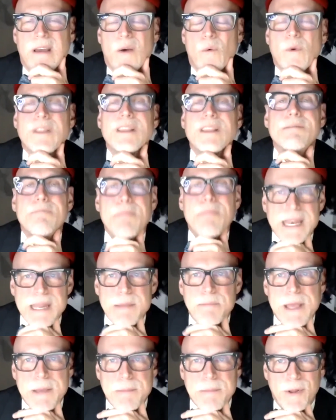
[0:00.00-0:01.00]
with as many
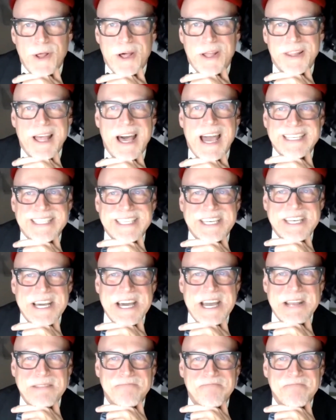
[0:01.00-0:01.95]
people online tonight.